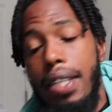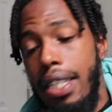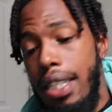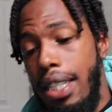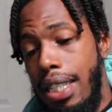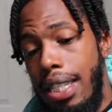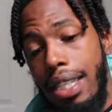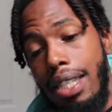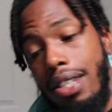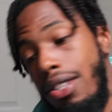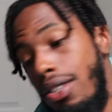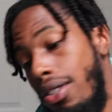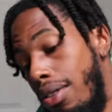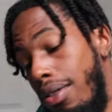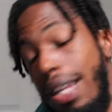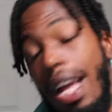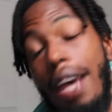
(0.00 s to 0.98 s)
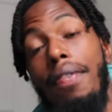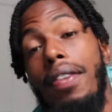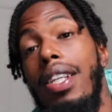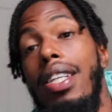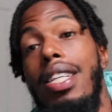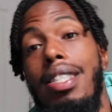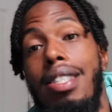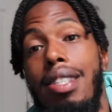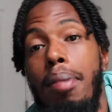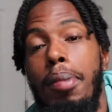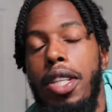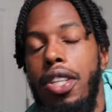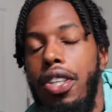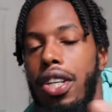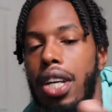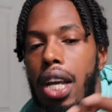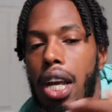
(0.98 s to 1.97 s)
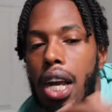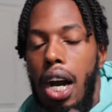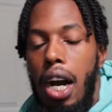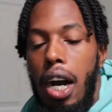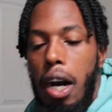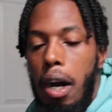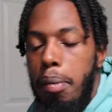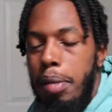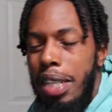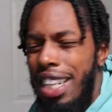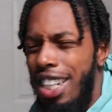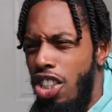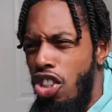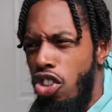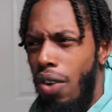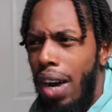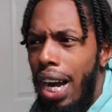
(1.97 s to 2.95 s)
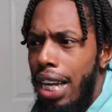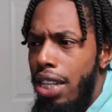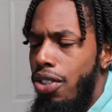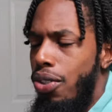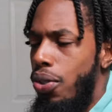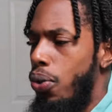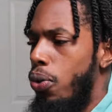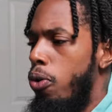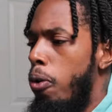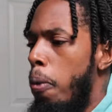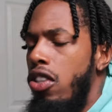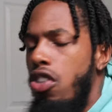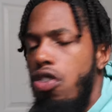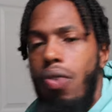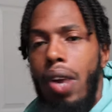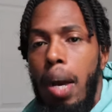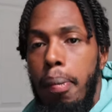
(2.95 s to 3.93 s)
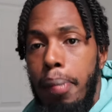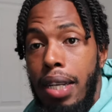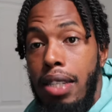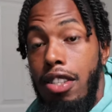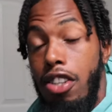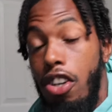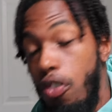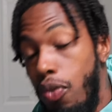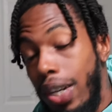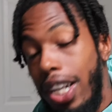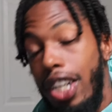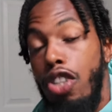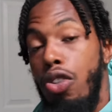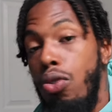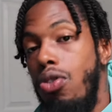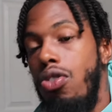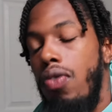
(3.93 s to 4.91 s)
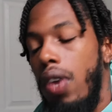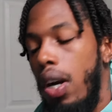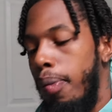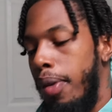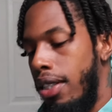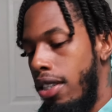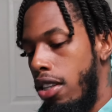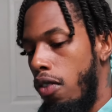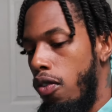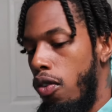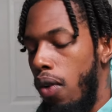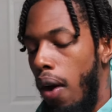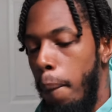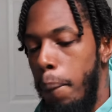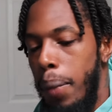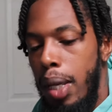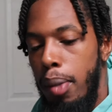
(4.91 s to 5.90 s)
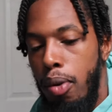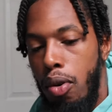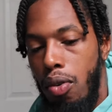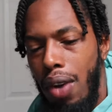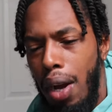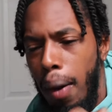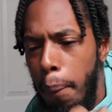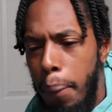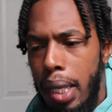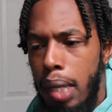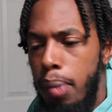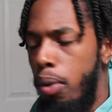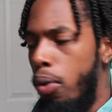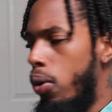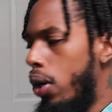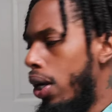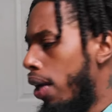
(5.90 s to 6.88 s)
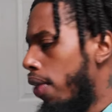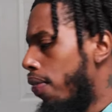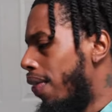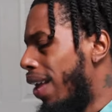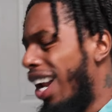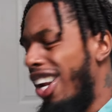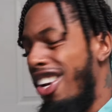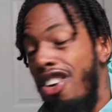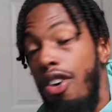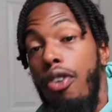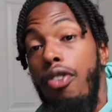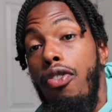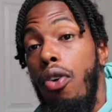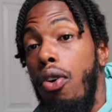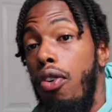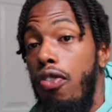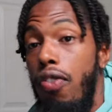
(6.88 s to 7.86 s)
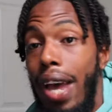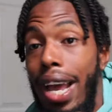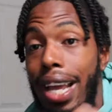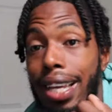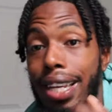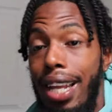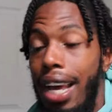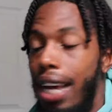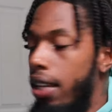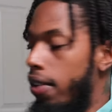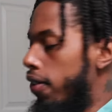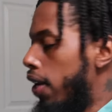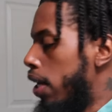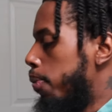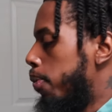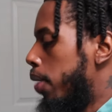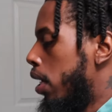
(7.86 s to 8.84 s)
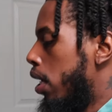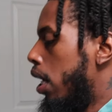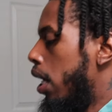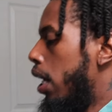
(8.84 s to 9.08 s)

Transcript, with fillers: it's, it's definitely similar, um, and I try to surround myself, when I do surround myself around people, around people that I know for a fact can elevate me.